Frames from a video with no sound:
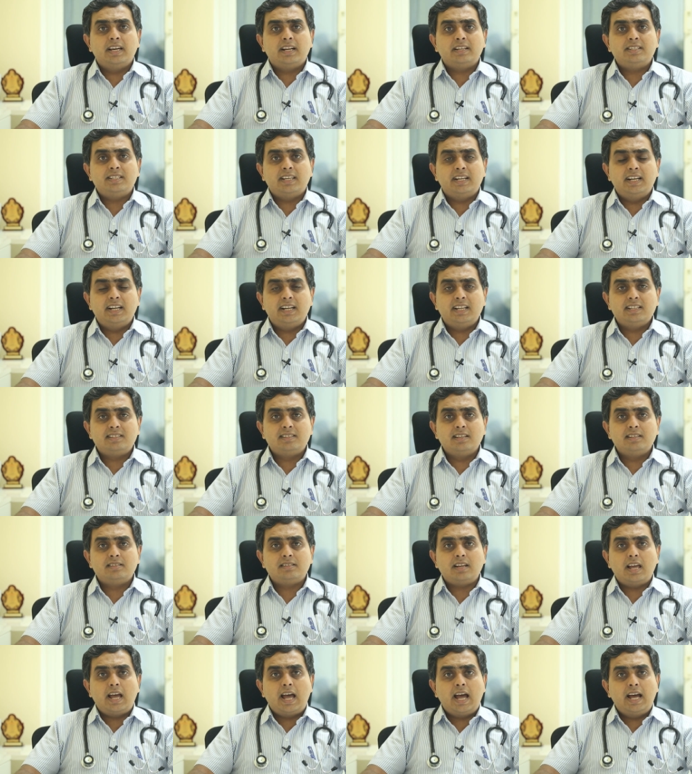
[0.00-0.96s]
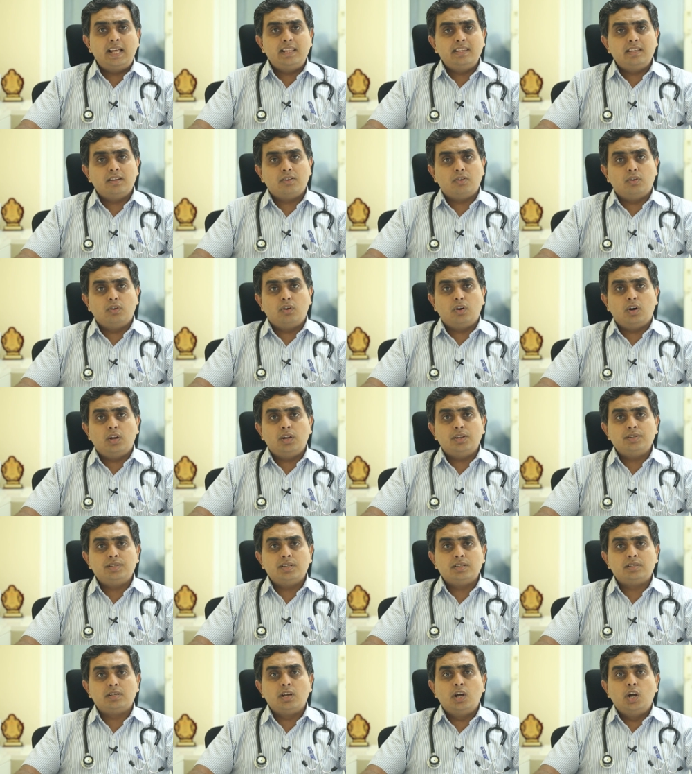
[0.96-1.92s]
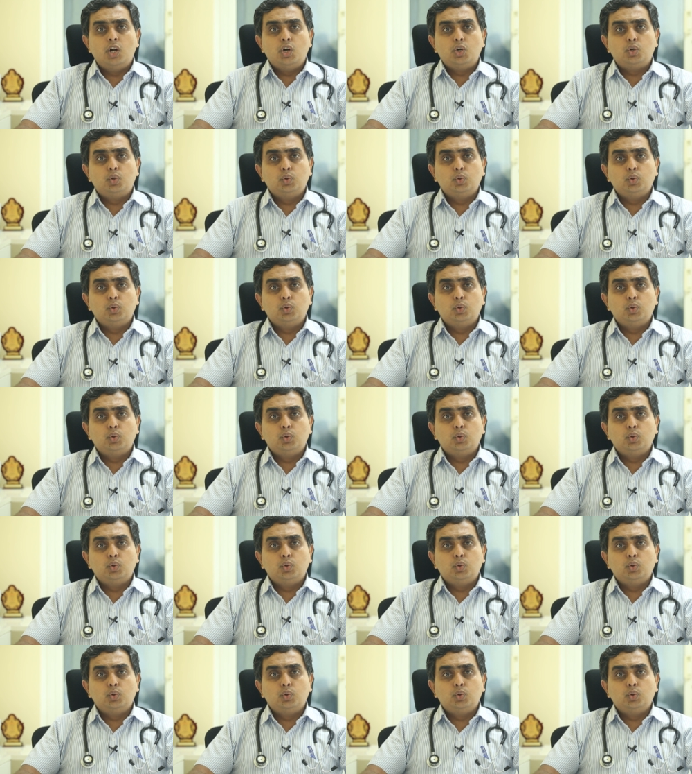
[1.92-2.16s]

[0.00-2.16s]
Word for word: their geneticist and their oncologist